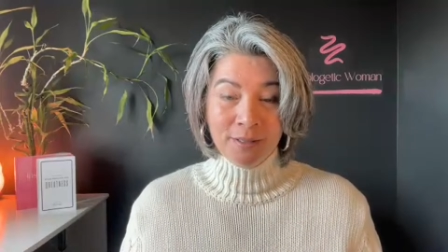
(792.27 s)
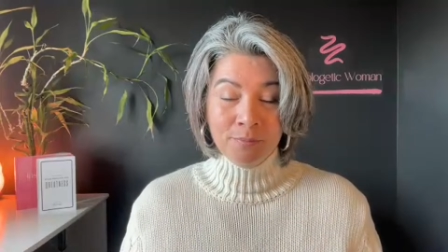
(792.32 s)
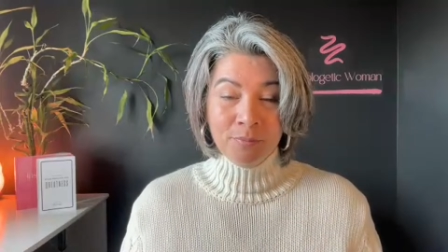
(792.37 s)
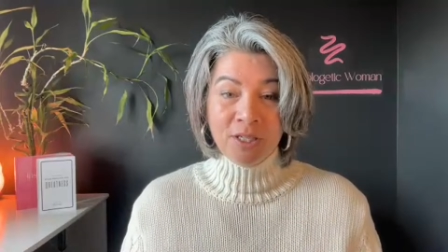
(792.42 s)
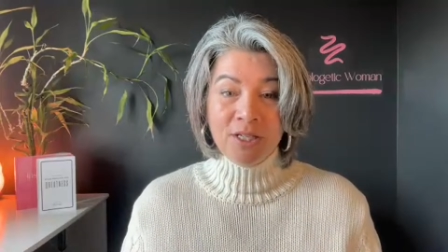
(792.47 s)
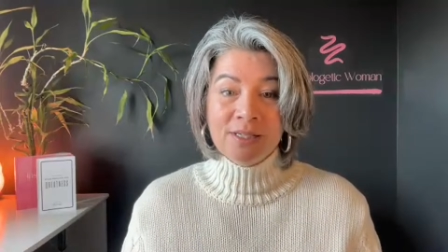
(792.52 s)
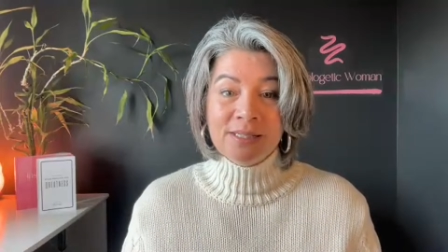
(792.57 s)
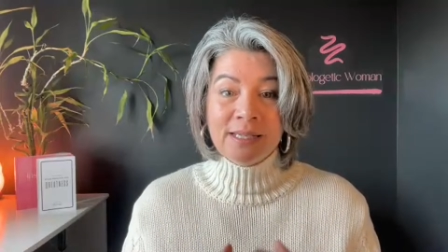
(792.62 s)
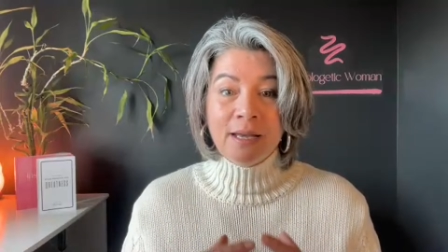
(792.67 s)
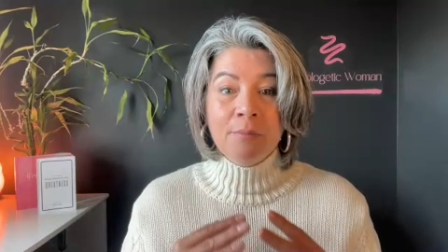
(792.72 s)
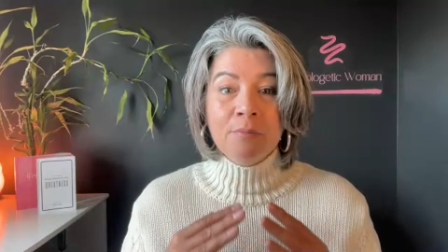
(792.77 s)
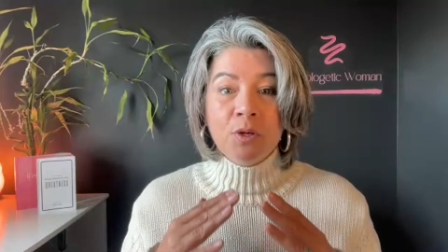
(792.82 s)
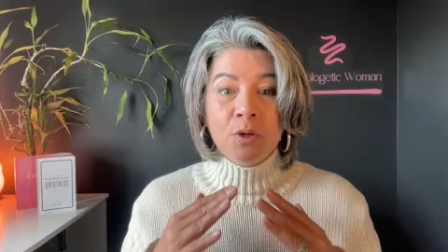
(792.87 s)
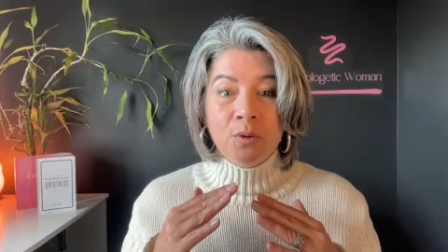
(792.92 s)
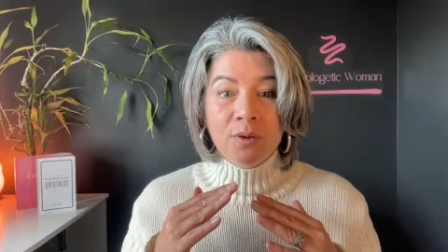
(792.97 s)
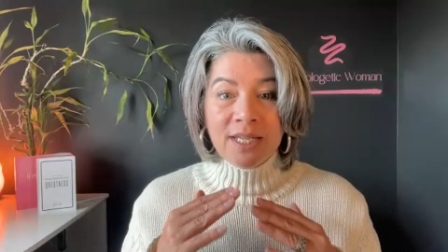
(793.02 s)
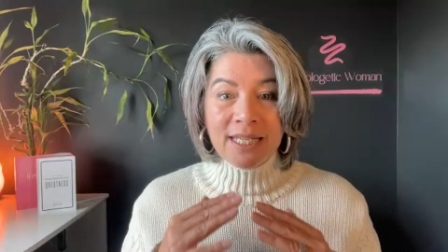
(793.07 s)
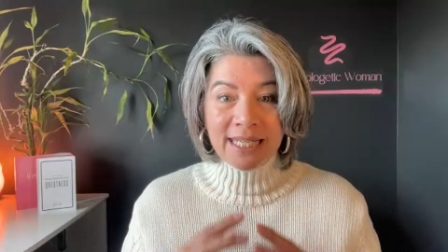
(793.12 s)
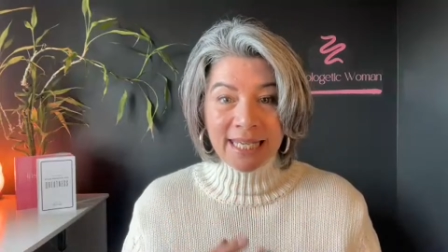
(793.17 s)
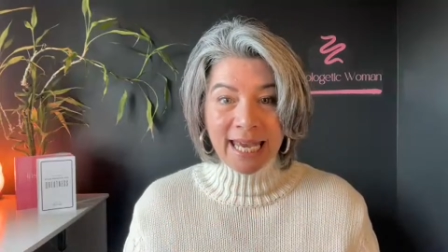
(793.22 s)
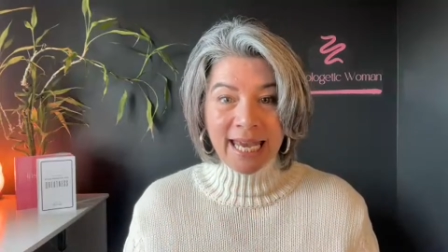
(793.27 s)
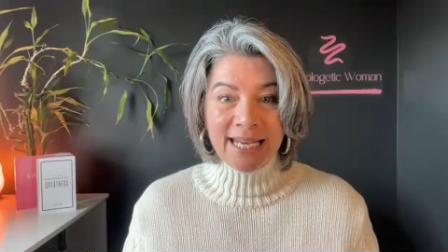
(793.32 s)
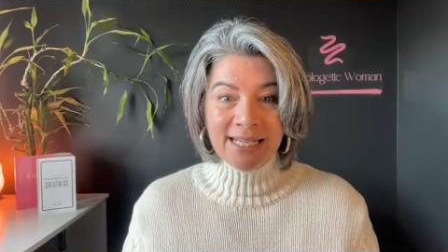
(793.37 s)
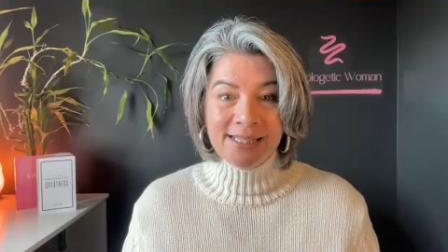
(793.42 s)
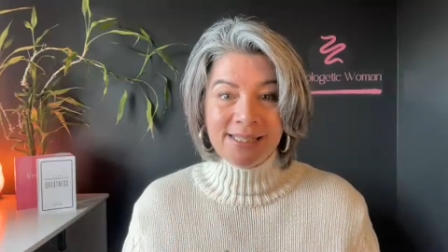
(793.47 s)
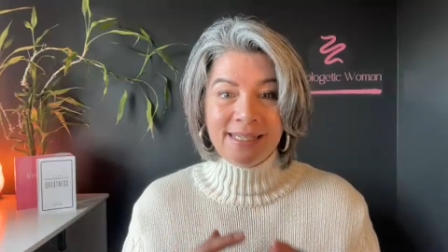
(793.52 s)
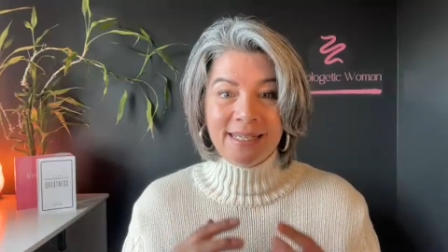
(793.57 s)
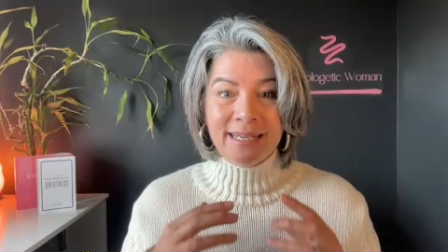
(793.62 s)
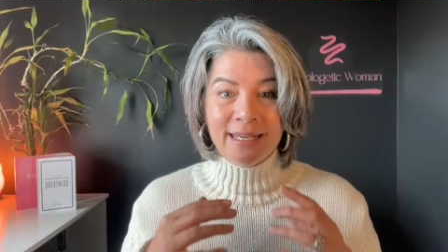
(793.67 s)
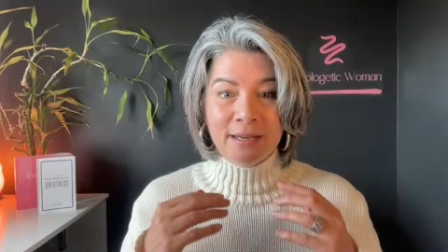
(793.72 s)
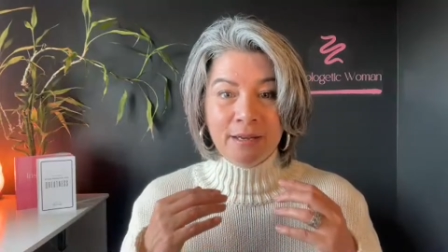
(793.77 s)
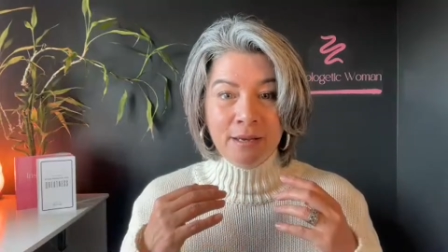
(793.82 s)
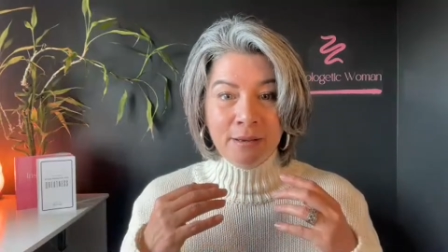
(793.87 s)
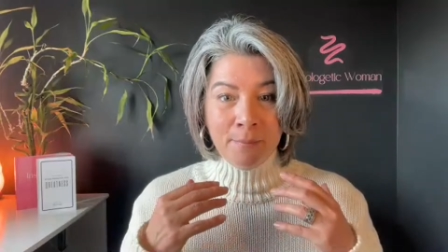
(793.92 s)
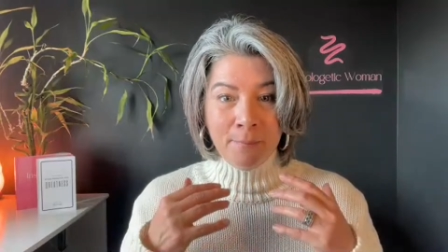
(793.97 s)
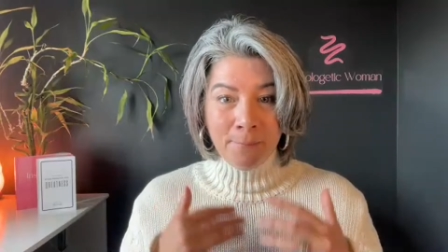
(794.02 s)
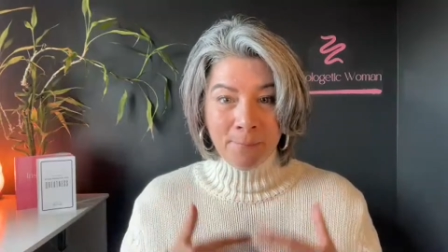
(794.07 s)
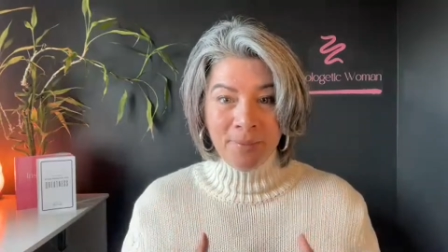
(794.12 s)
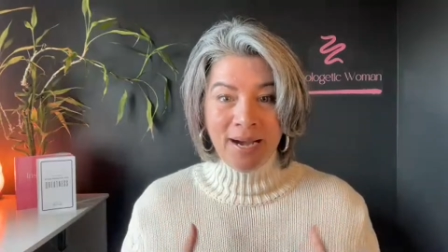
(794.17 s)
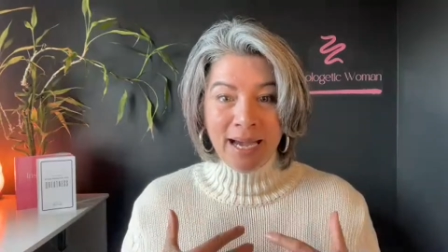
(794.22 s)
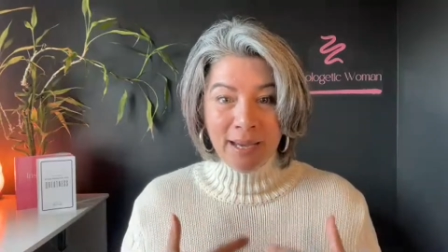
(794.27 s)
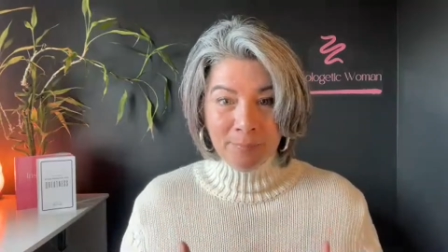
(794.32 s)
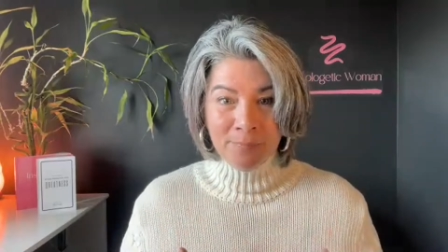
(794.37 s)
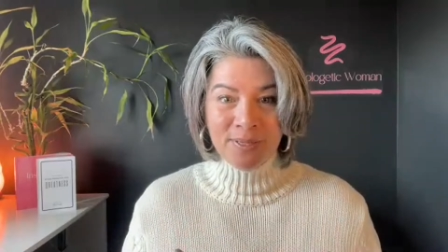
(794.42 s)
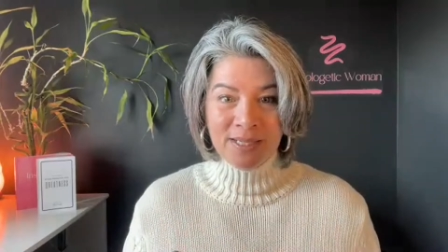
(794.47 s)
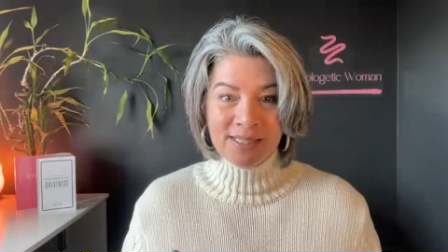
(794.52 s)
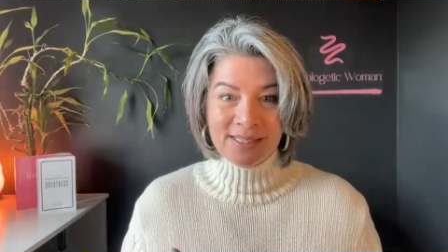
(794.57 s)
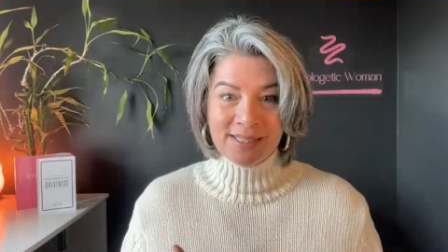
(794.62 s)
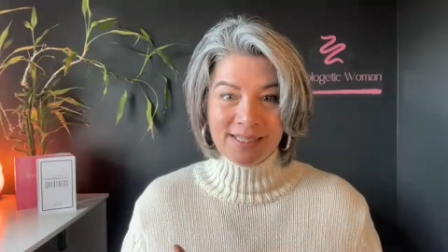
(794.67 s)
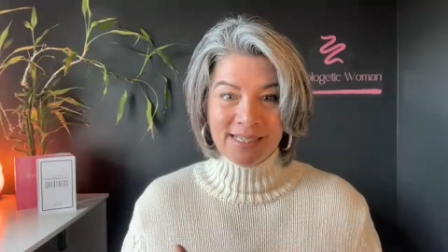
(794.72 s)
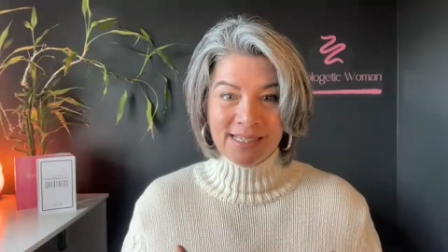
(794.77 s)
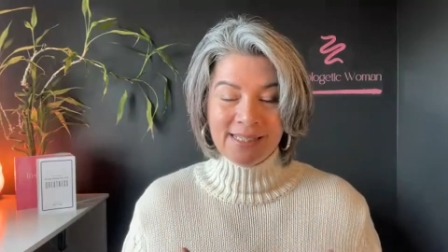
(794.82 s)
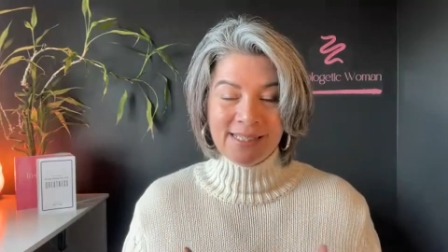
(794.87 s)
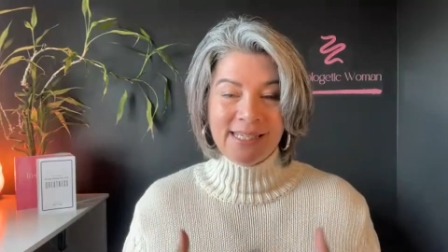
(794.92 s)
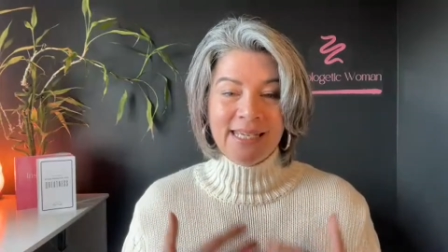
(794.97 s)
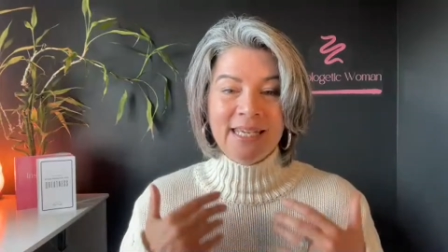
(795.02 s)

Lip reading: because I'm creating my business